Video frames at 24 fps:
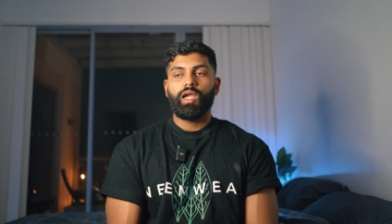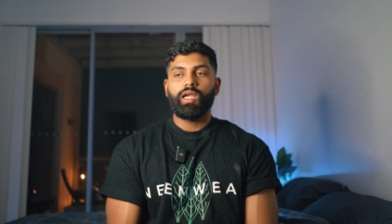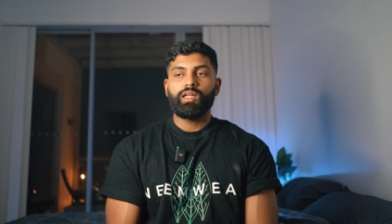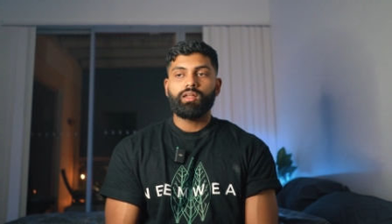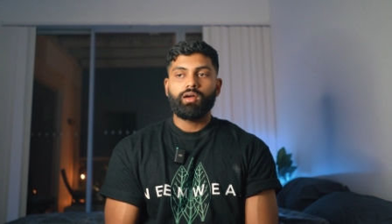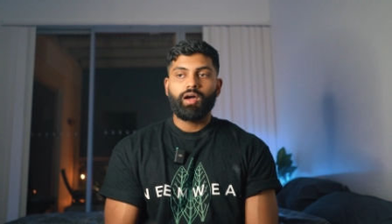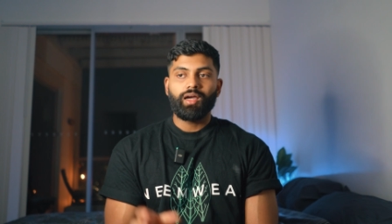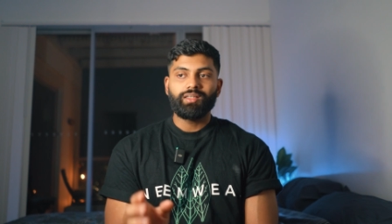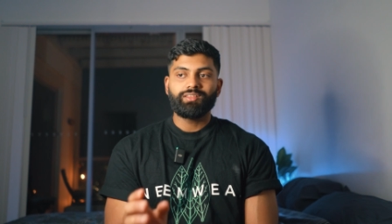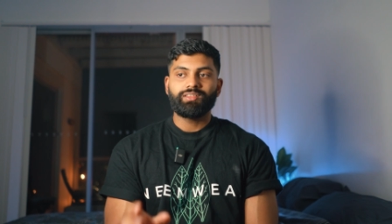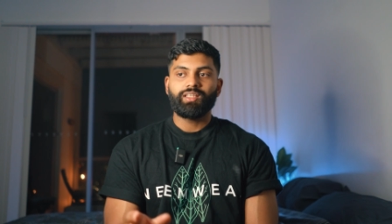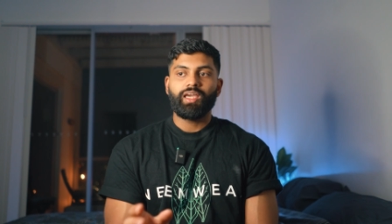
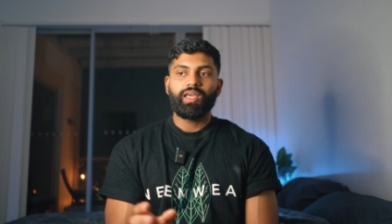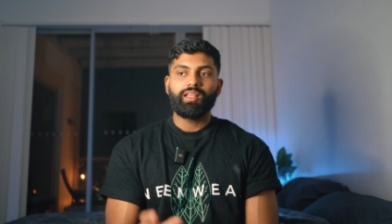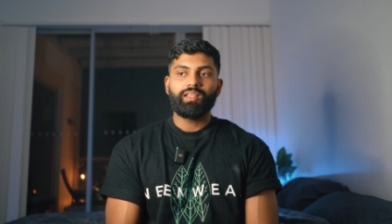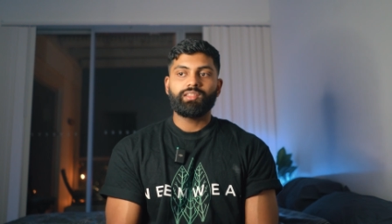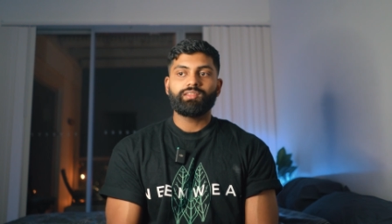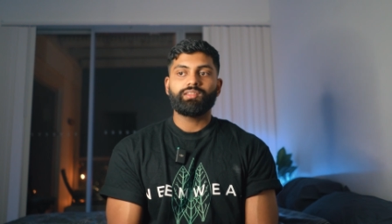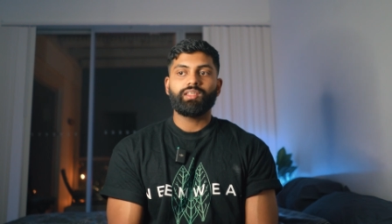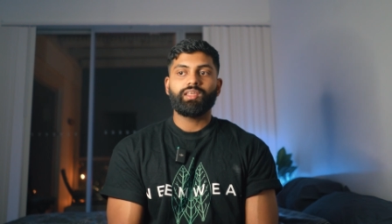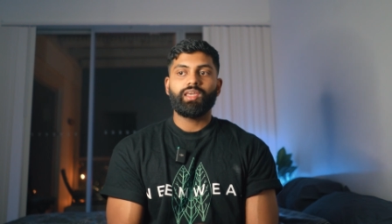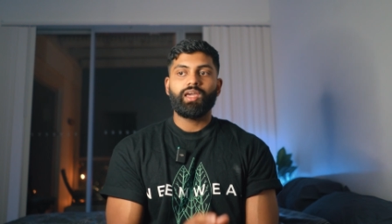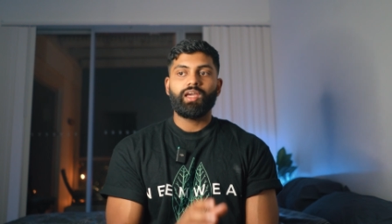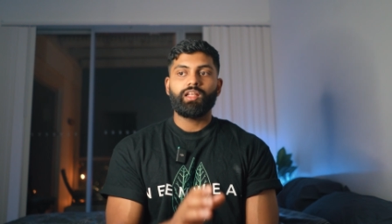And I say
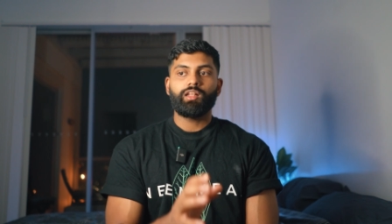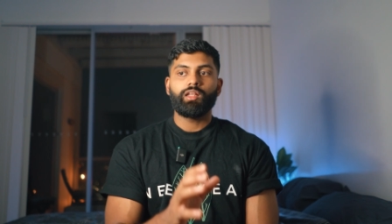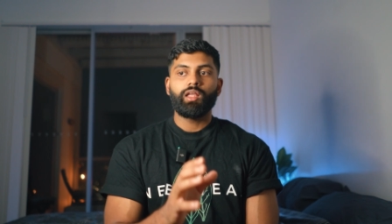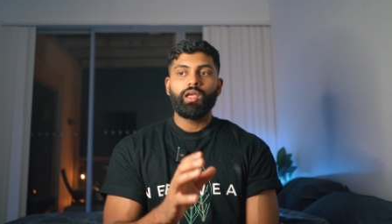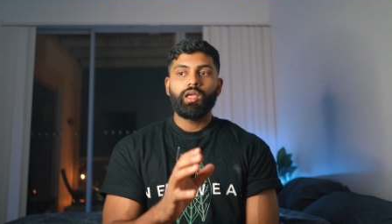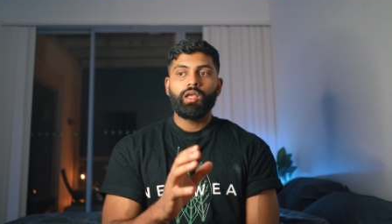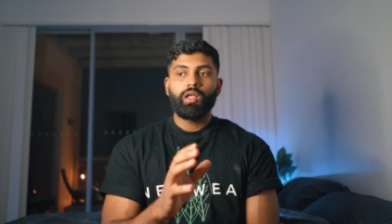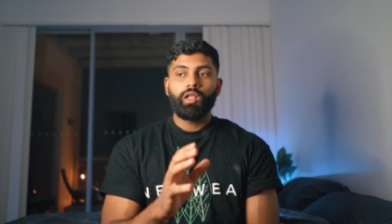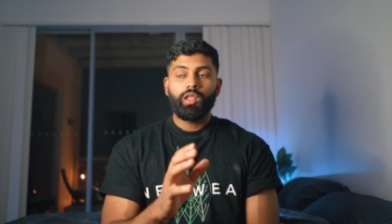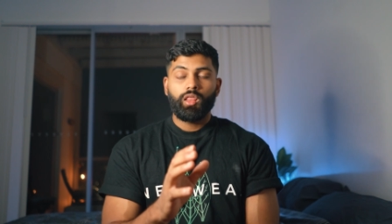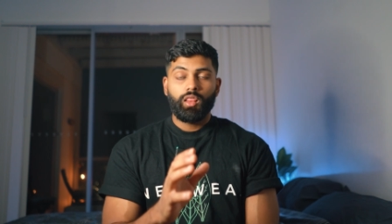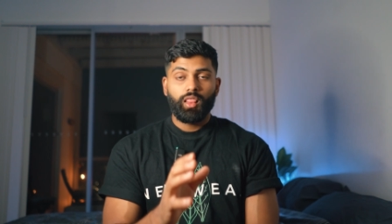this again,
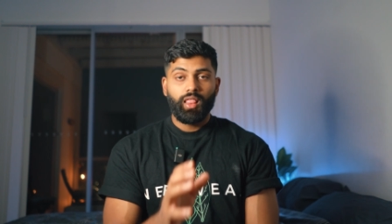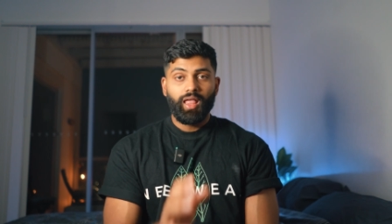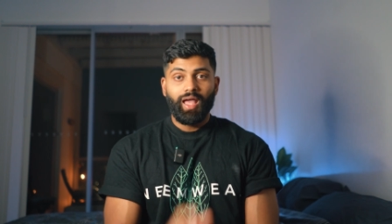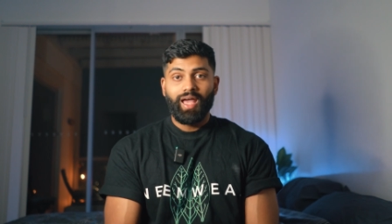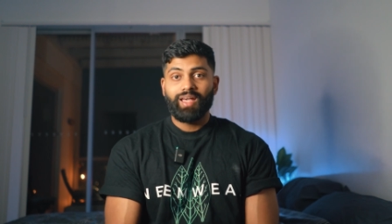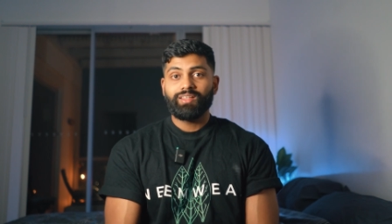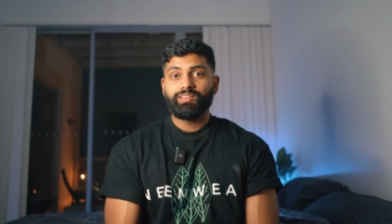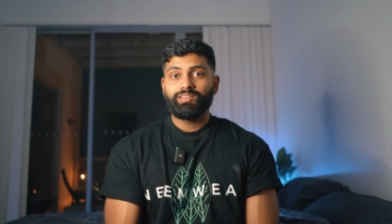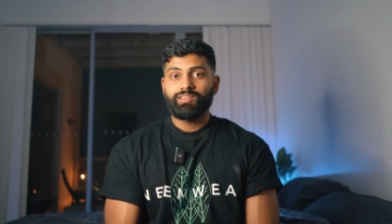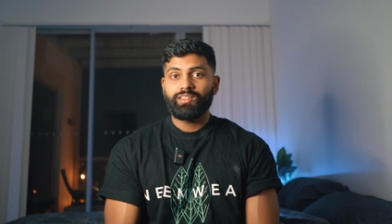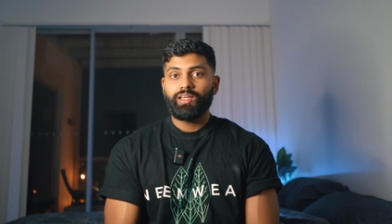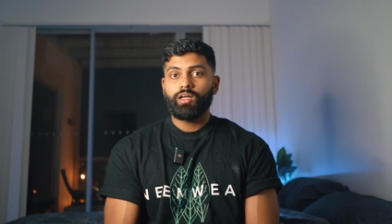
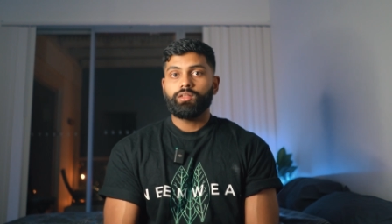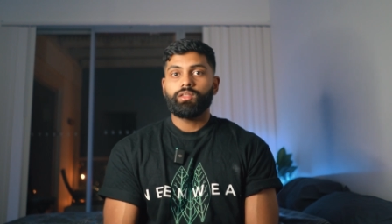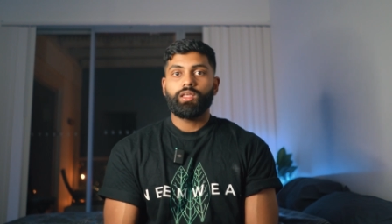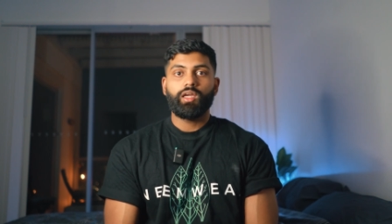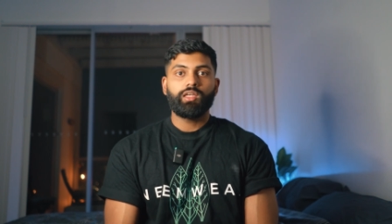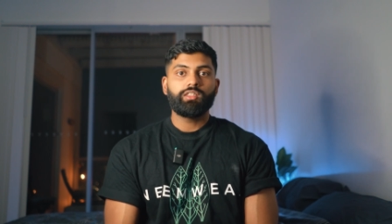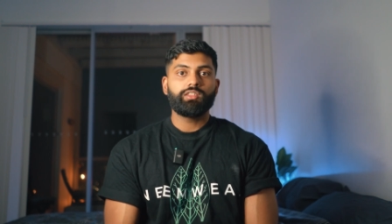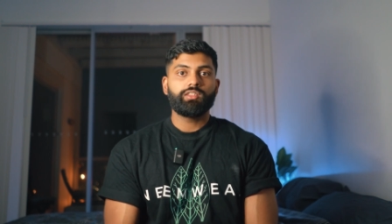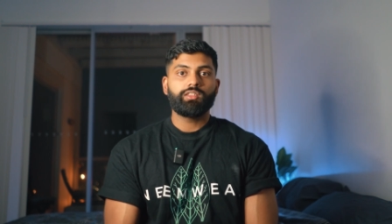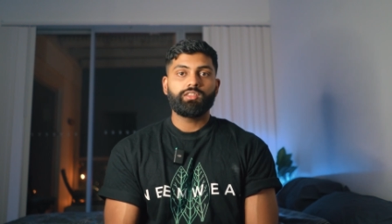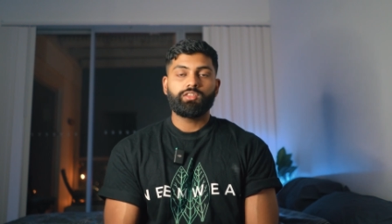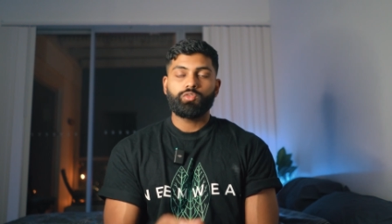as South
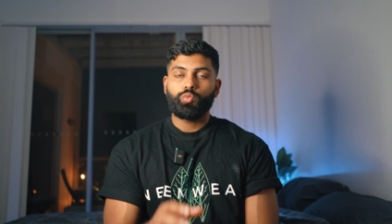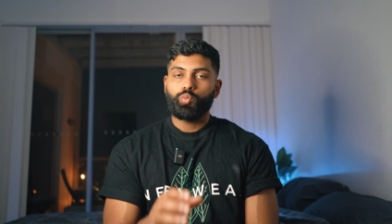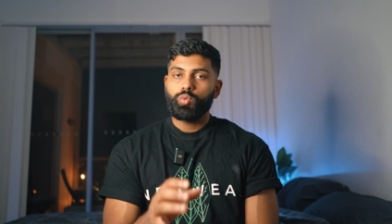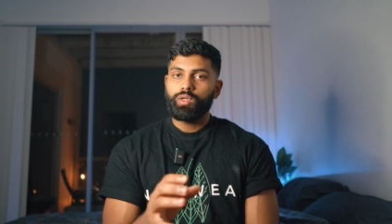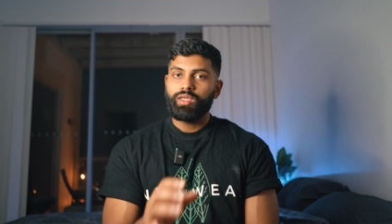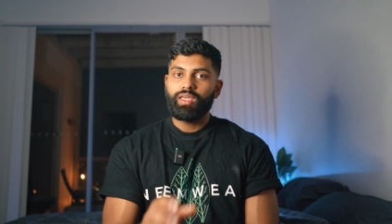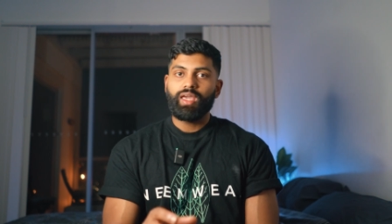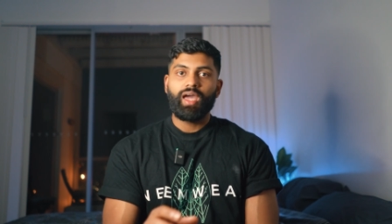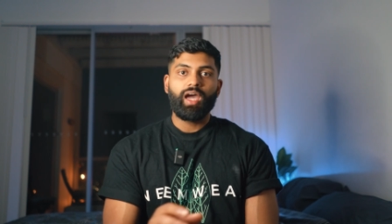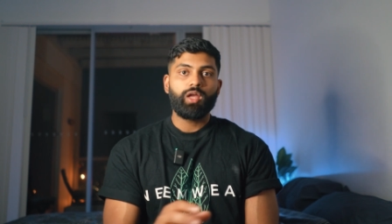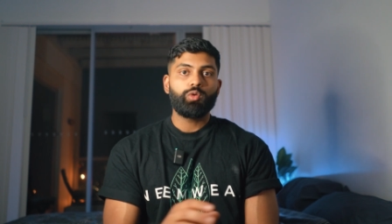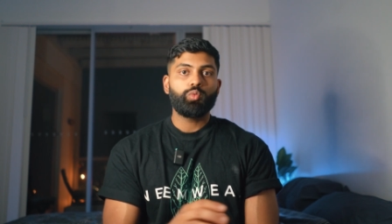Asians,
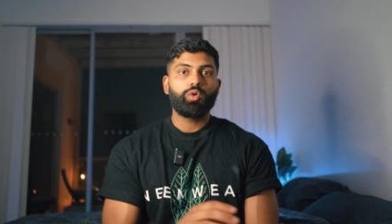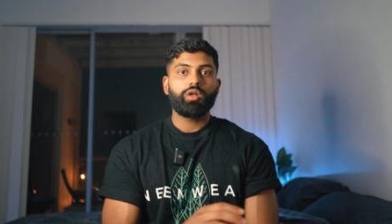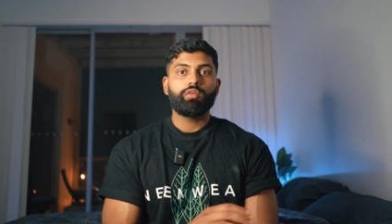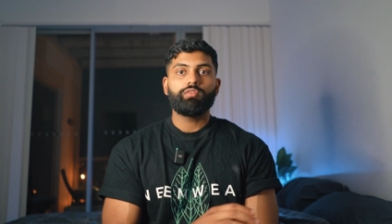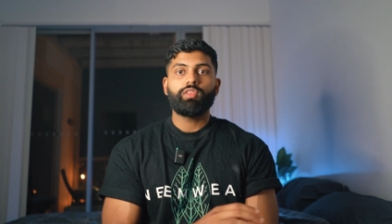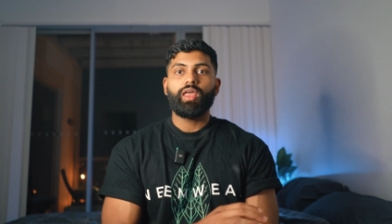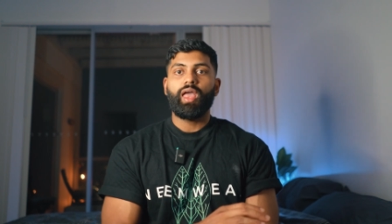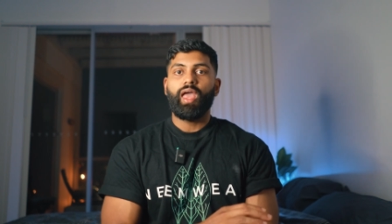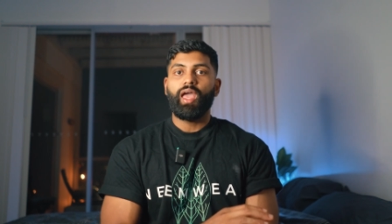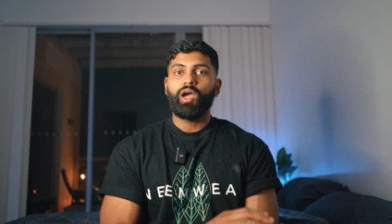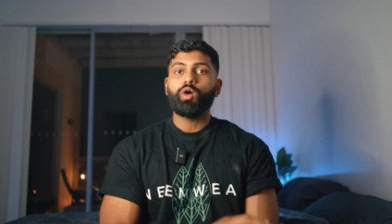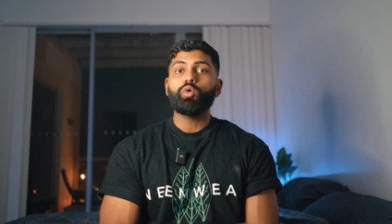we do have one
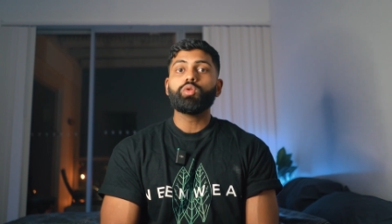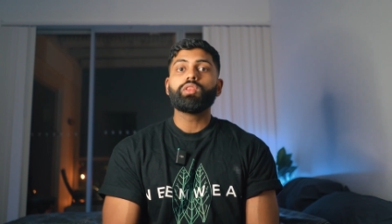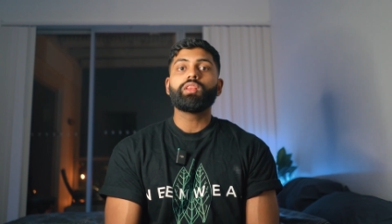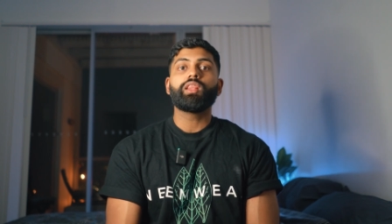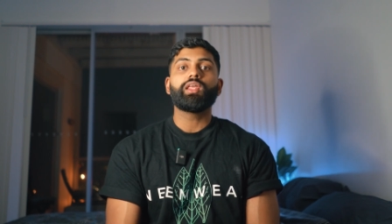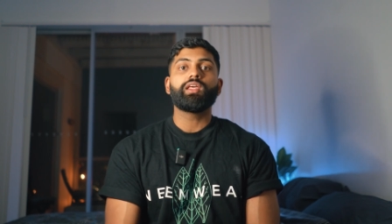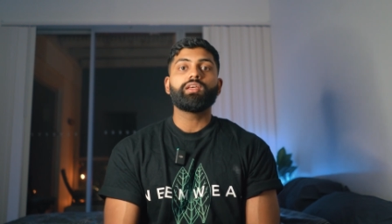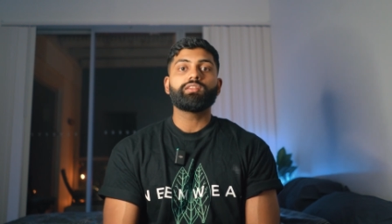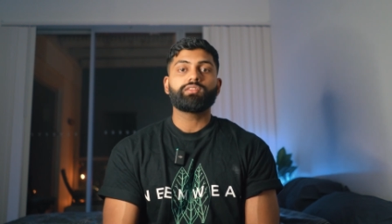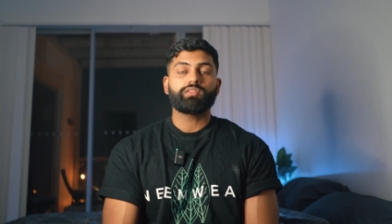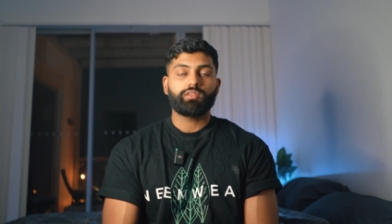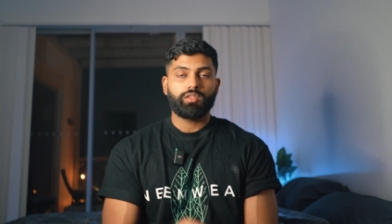of the
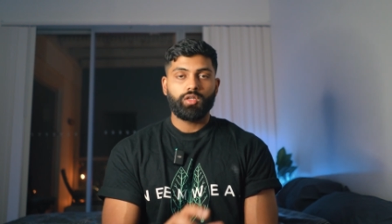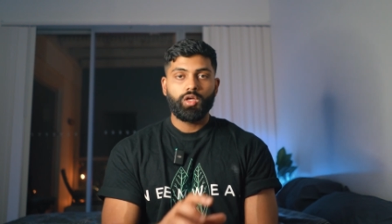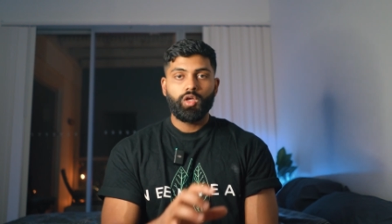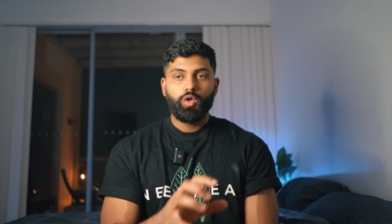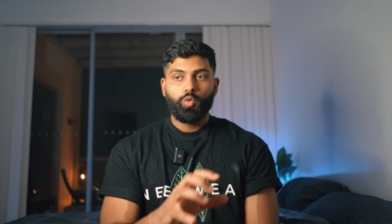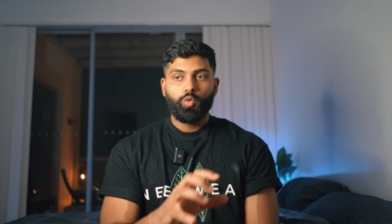healthiest